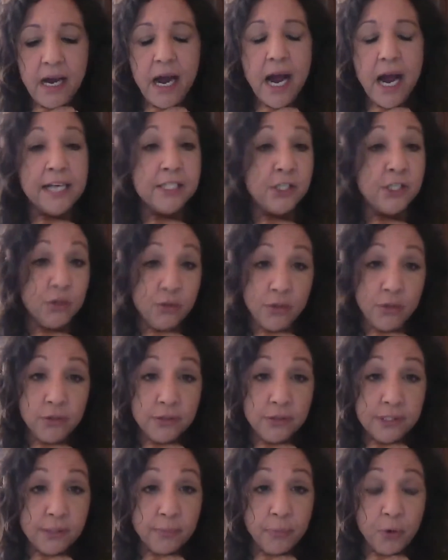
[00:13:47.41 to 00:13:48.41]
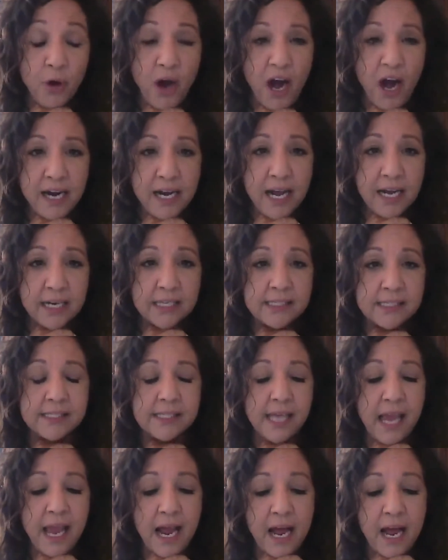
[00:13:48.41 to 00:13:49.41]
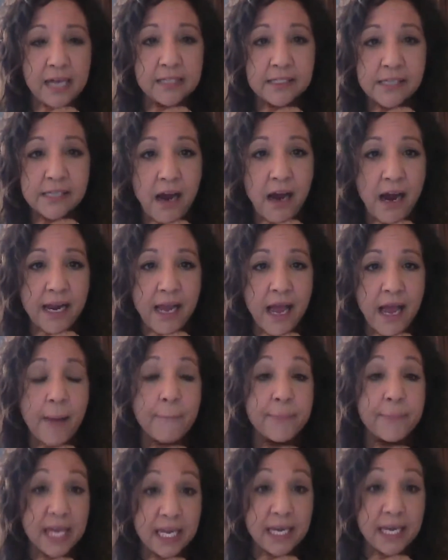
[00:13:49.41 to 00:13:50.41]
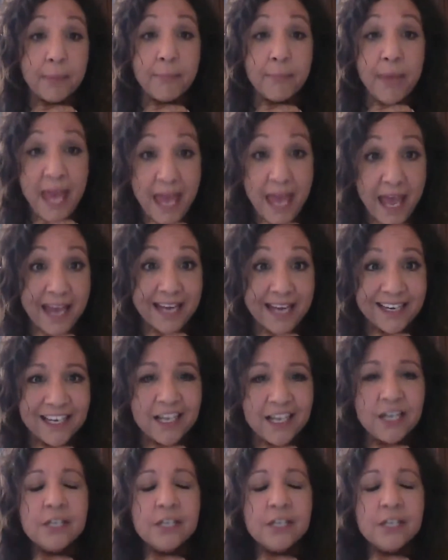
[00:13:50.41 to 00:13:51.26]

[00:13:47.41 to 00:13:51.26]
I do use the products, and I am getting paid.